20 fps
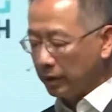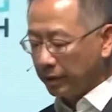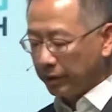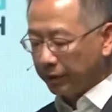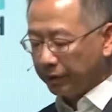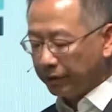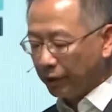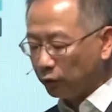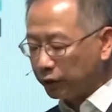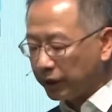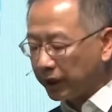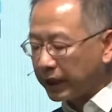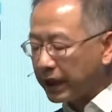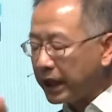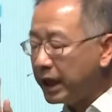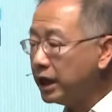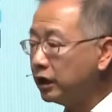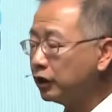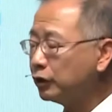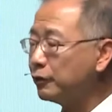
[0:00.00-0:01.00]
So the
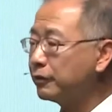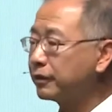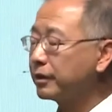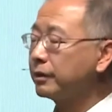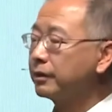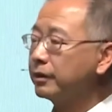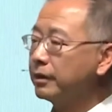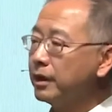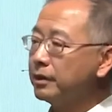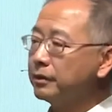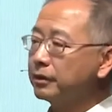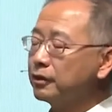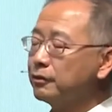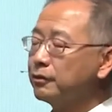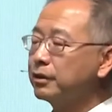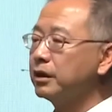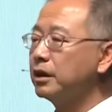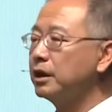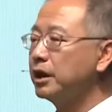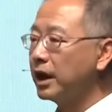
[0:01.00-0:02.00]
key to success to
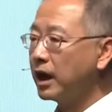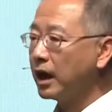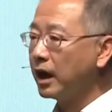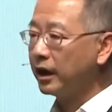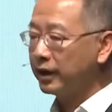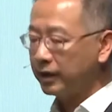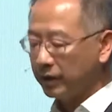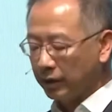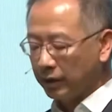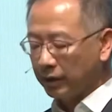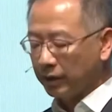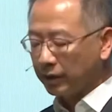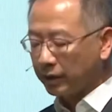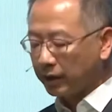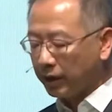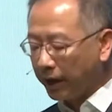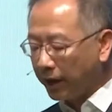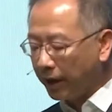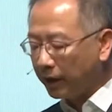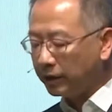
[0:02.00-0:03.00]
CDI
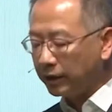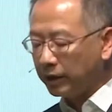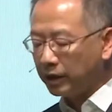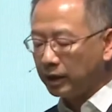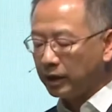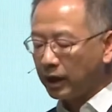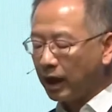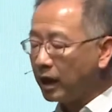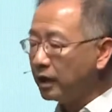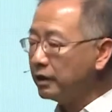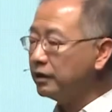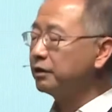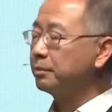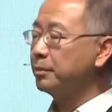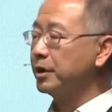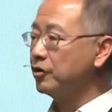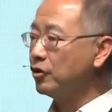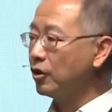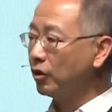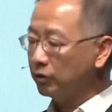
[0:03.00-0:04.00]
clearly lies
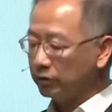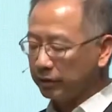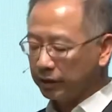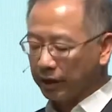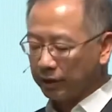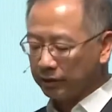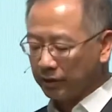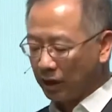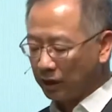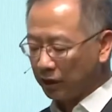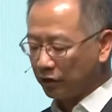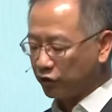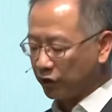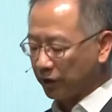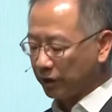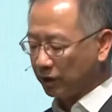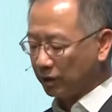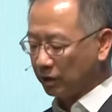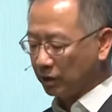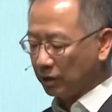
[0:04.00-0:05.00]
beyond
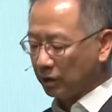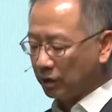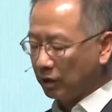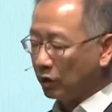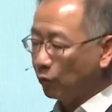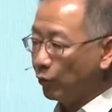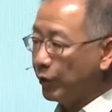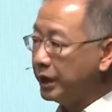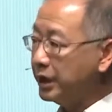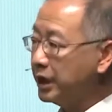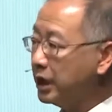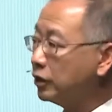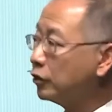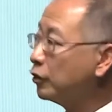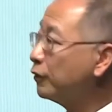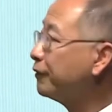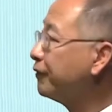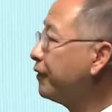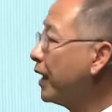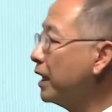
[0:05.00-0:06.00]
technology. We need
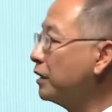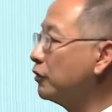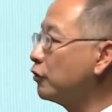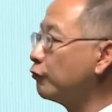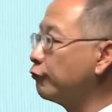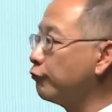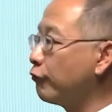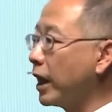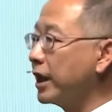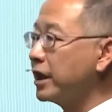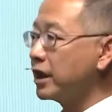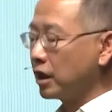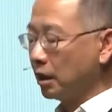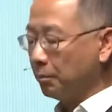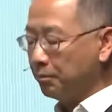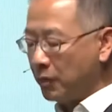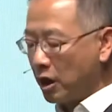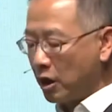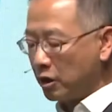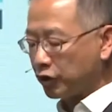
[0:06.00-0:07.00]
to find the right
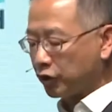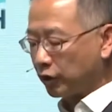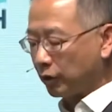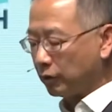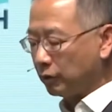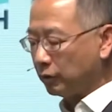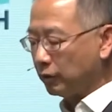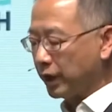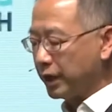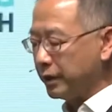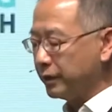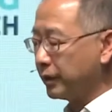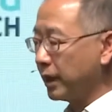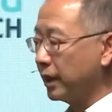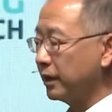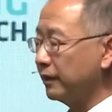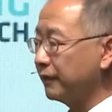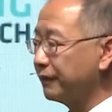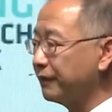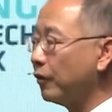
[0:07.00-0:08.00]
commercial
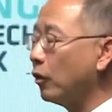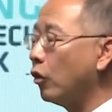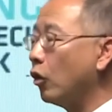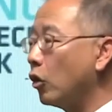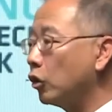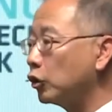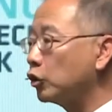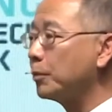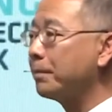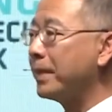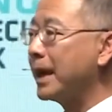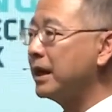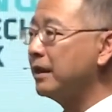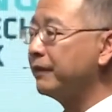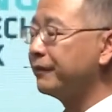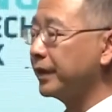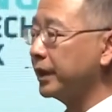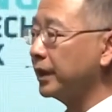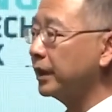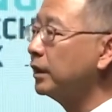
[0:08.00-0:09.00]
incentive for all to
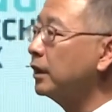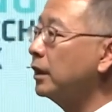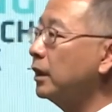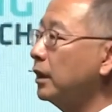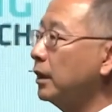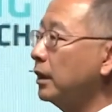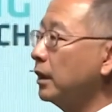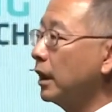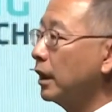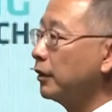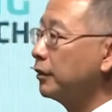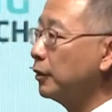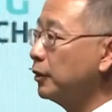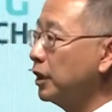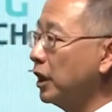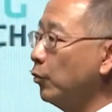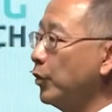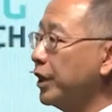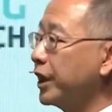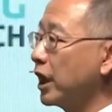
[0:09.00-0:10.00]
benefit so
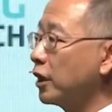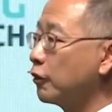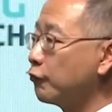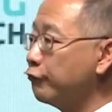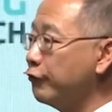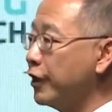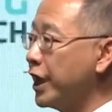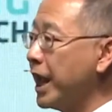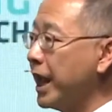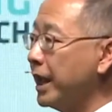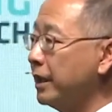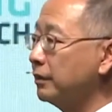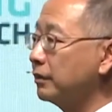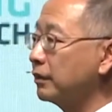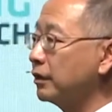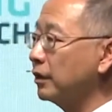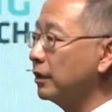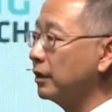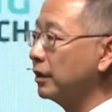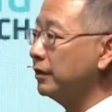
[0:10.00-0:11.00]
that we can create
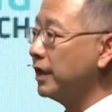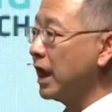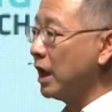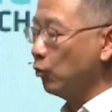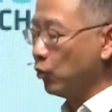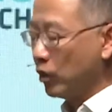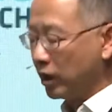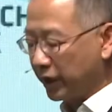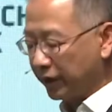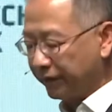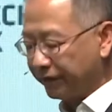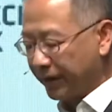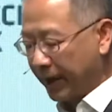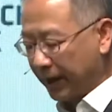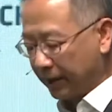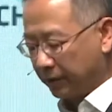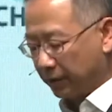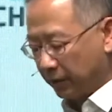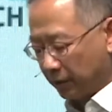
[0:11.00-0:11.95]
the network effect.